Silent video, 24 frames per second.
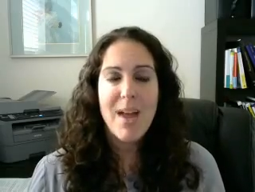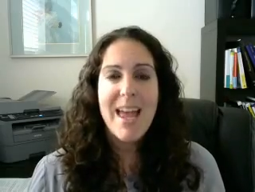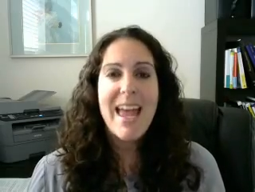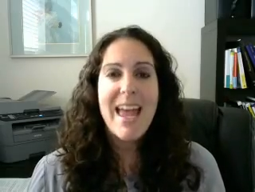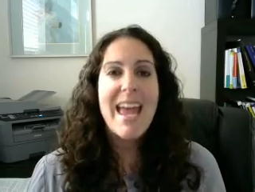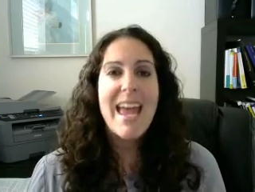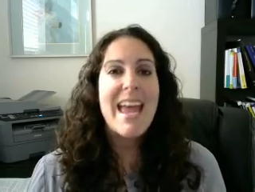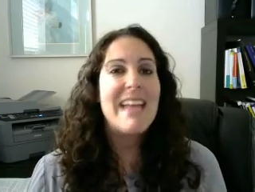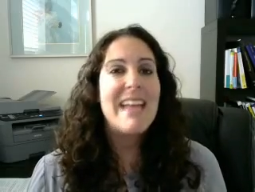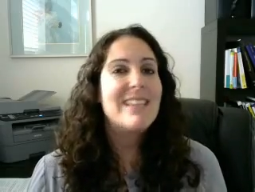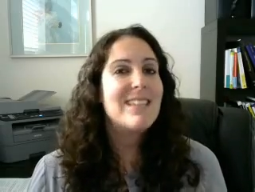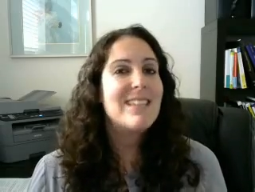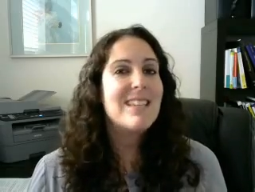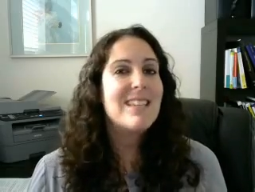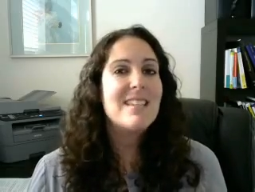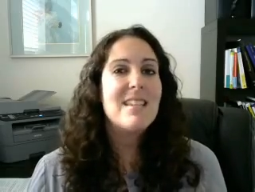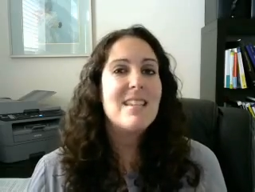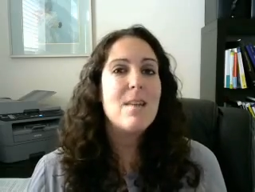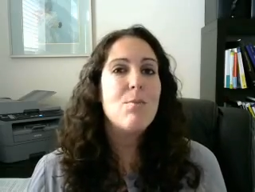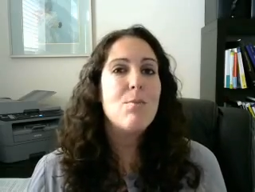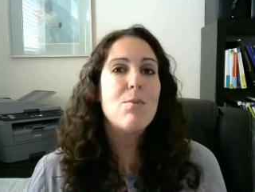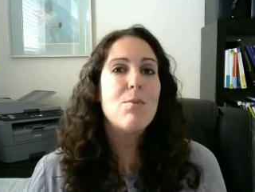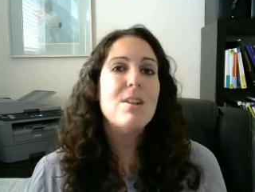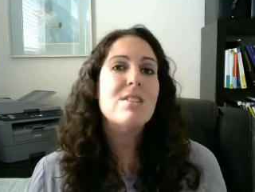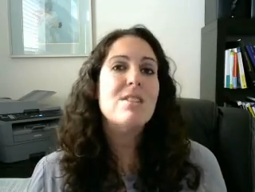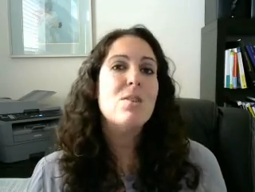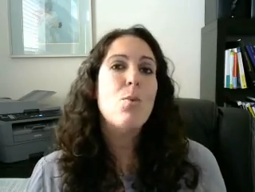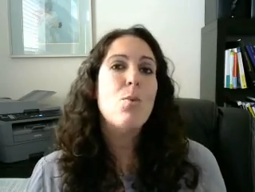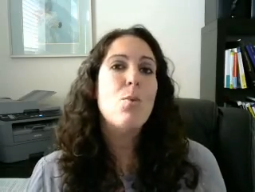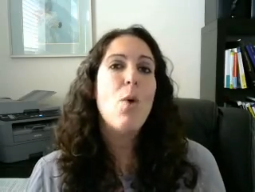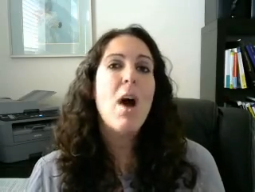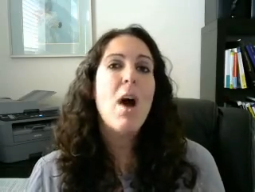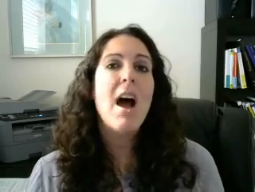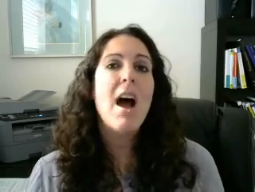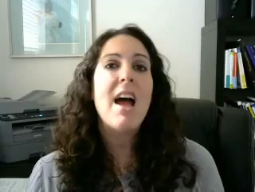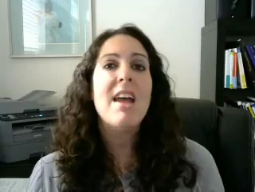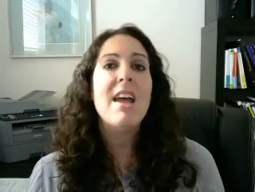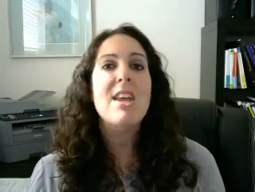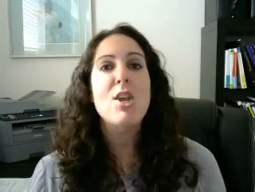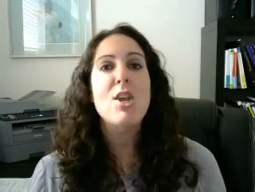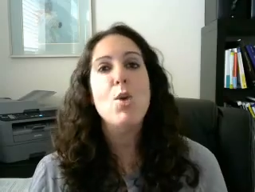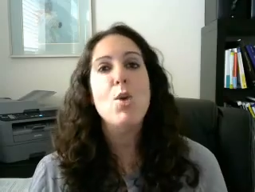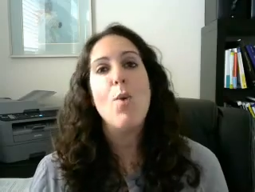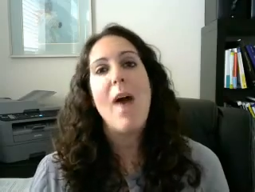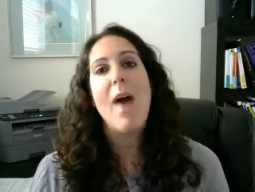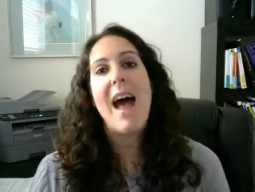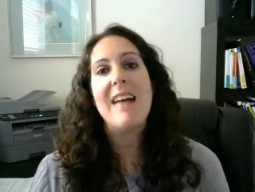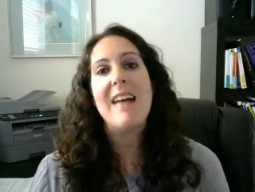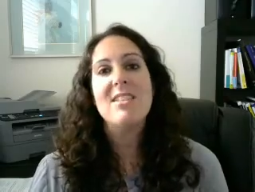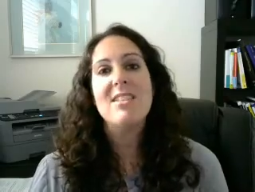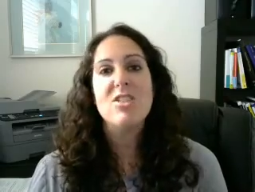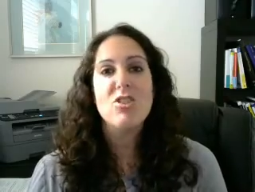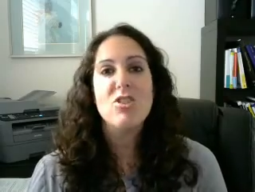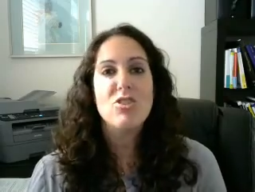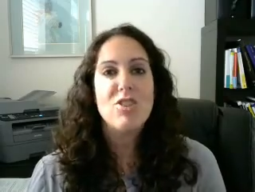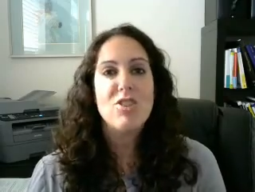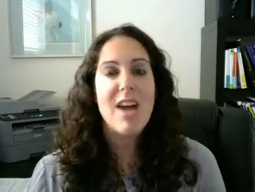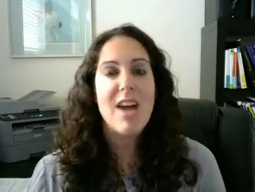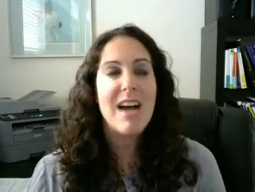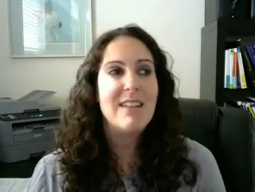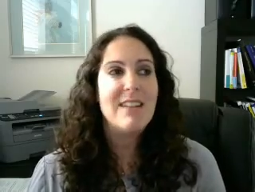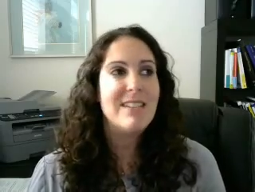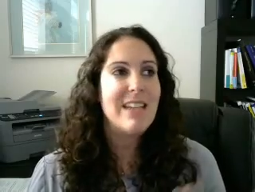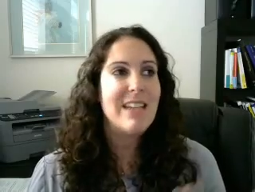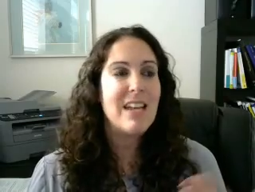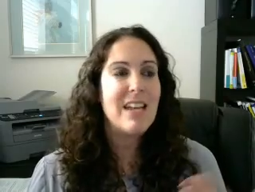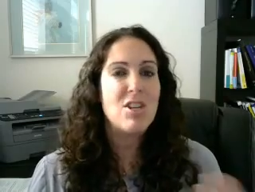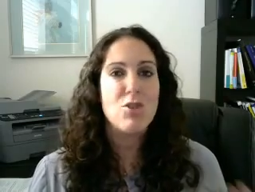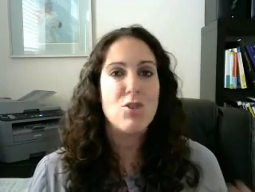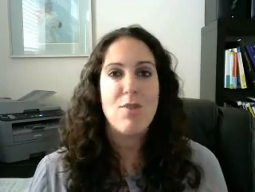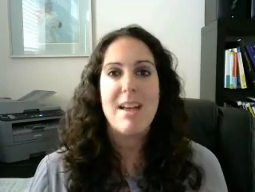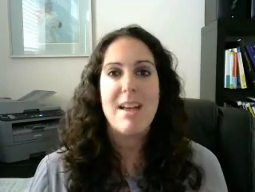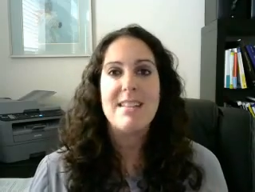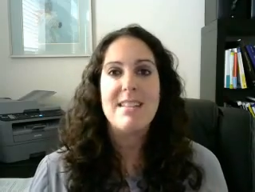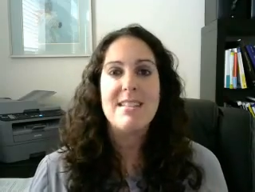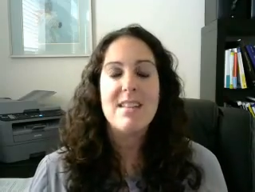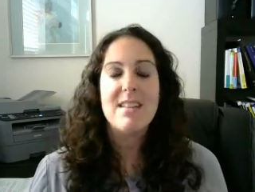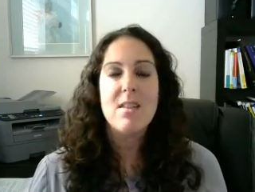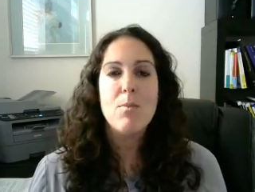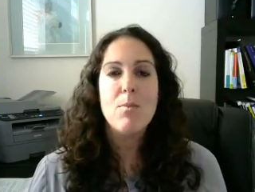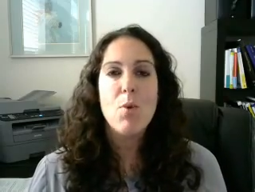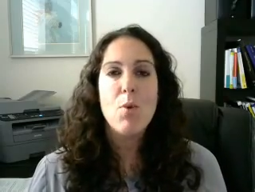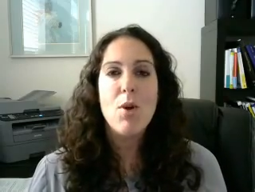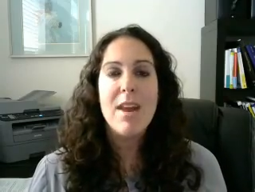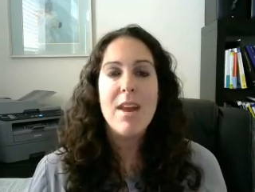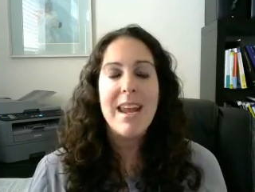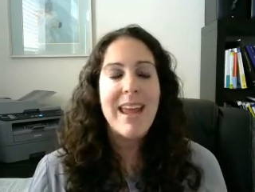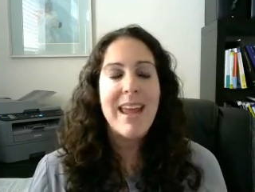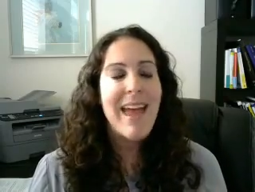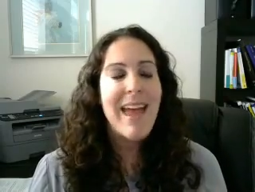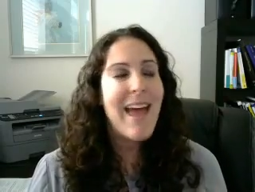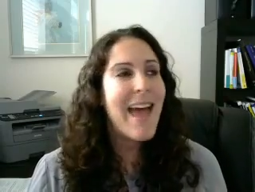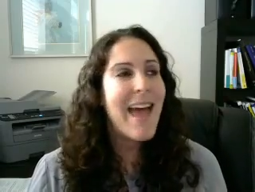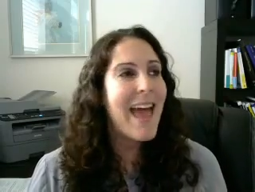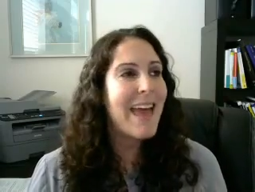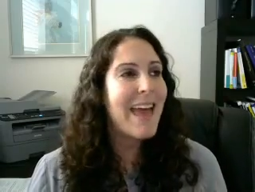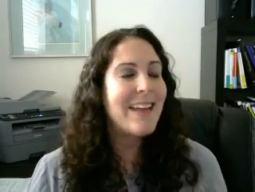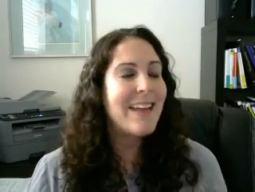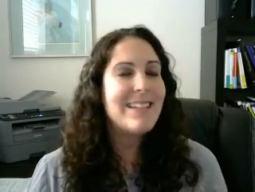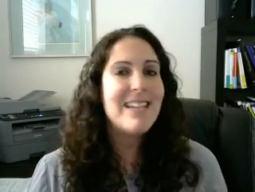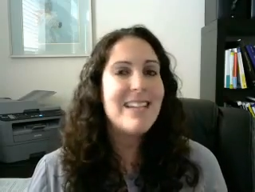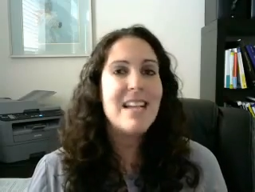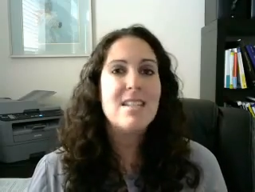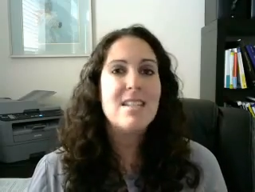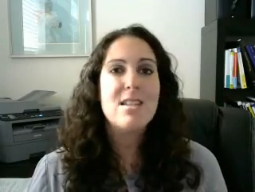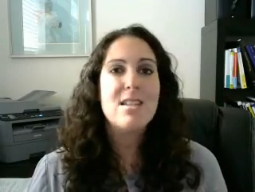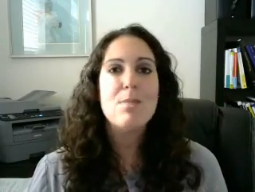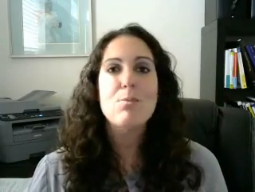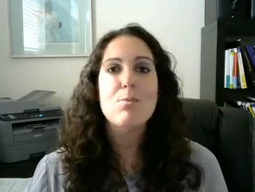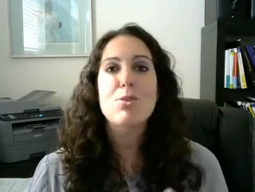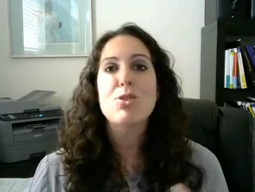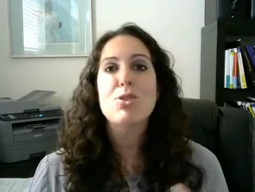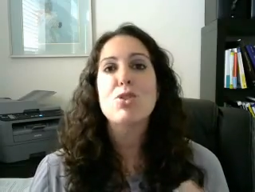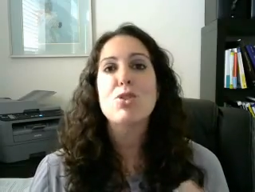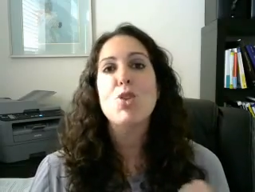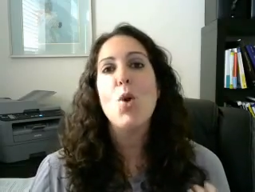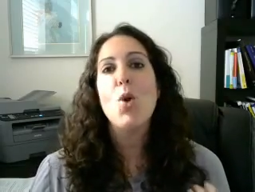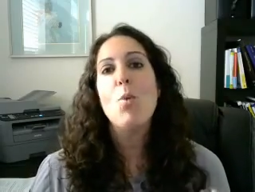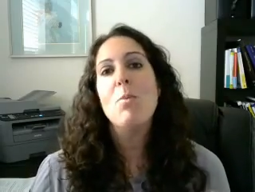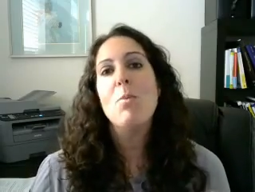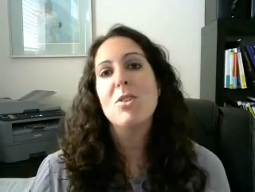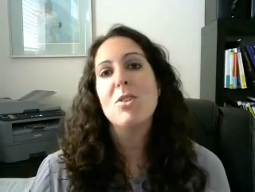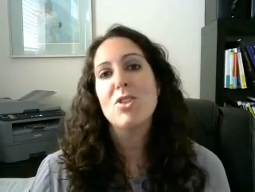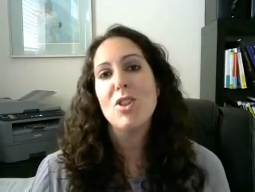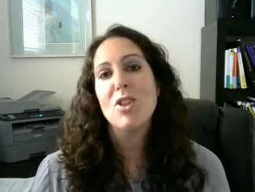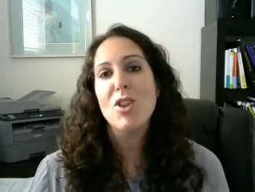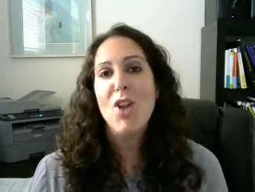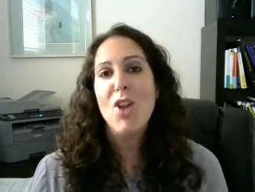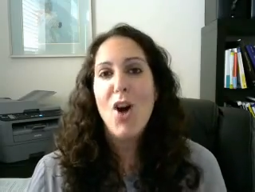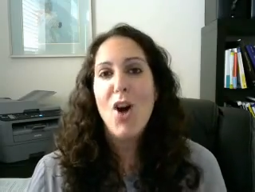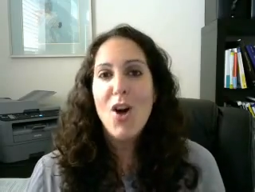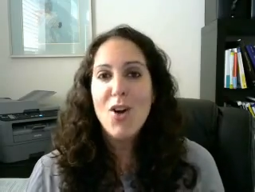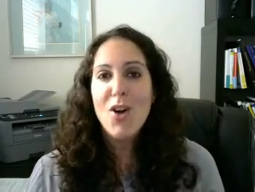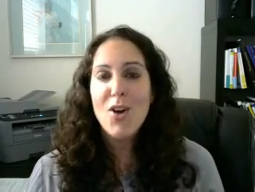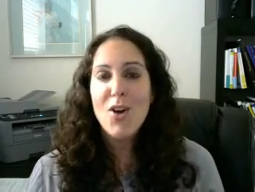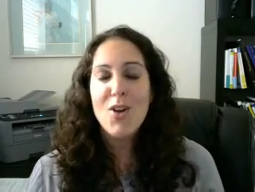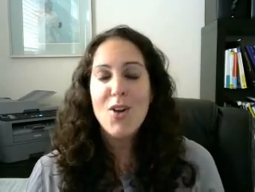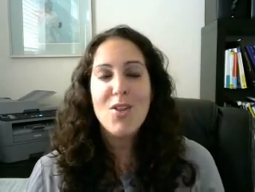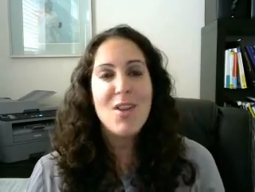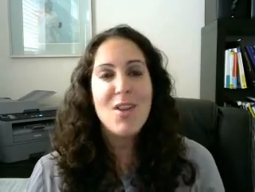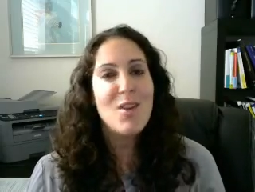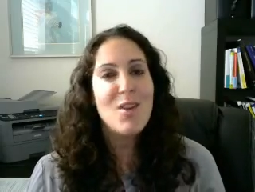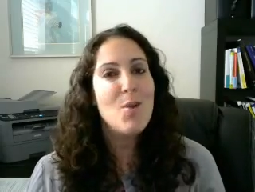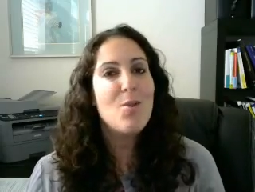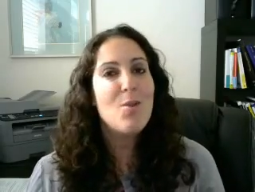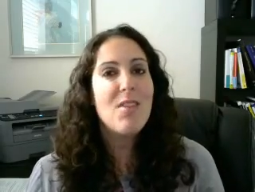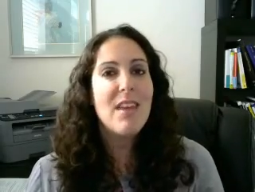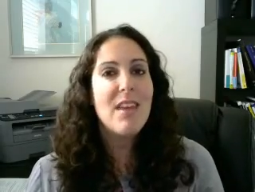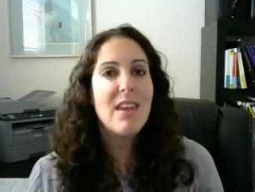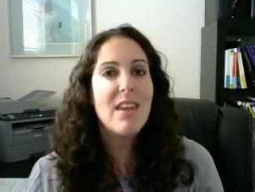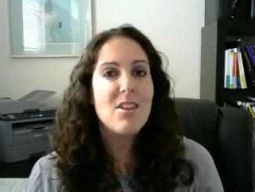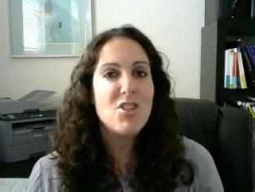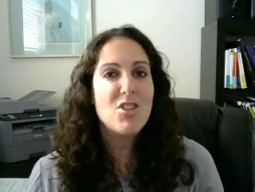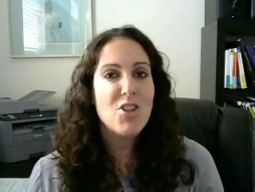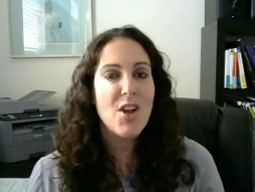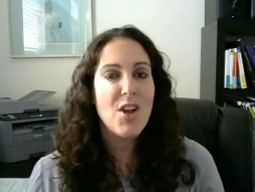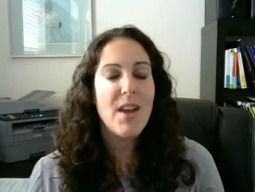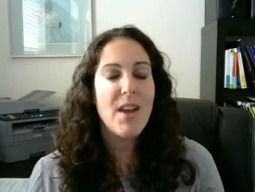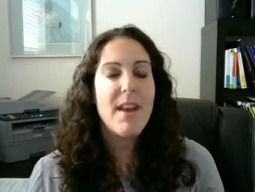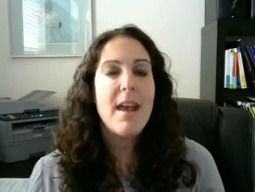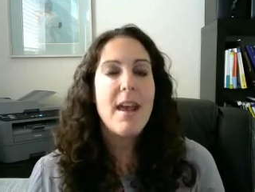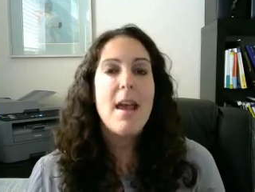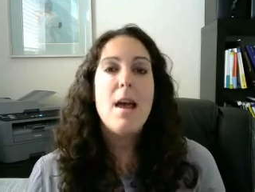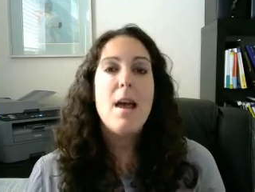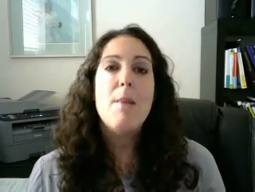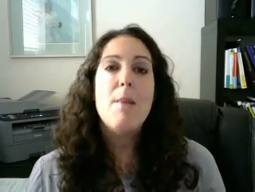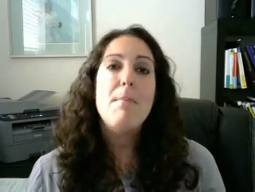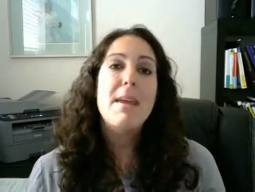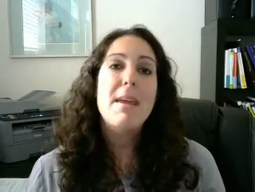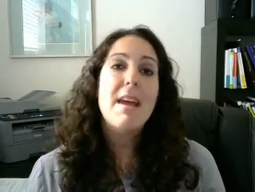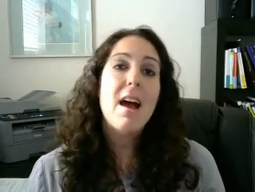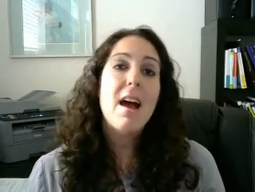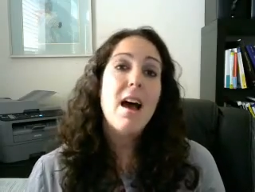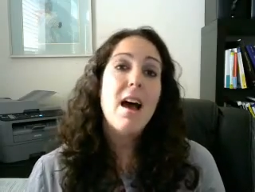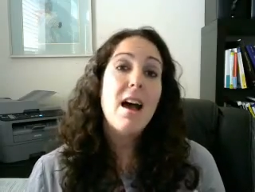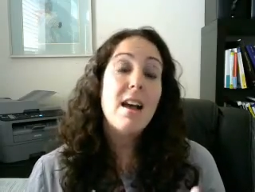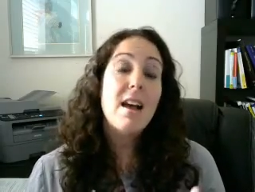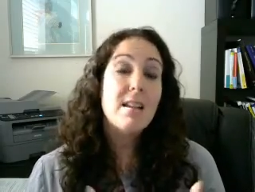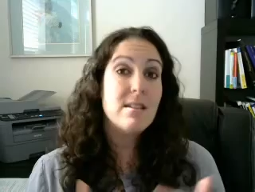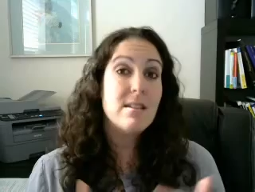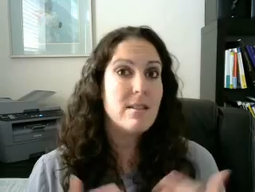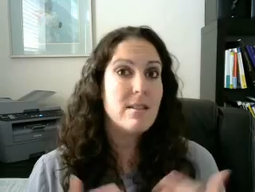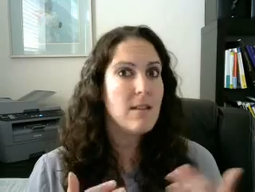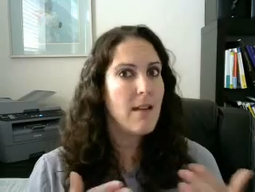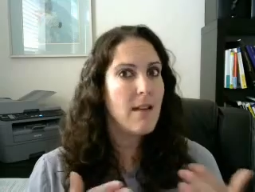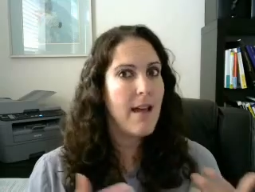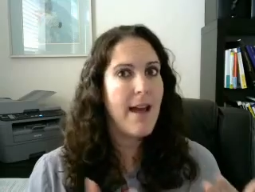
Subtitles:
It's the same reason why you ask your child to get dressed in the morning, and it takes them so much longer than you think it should because,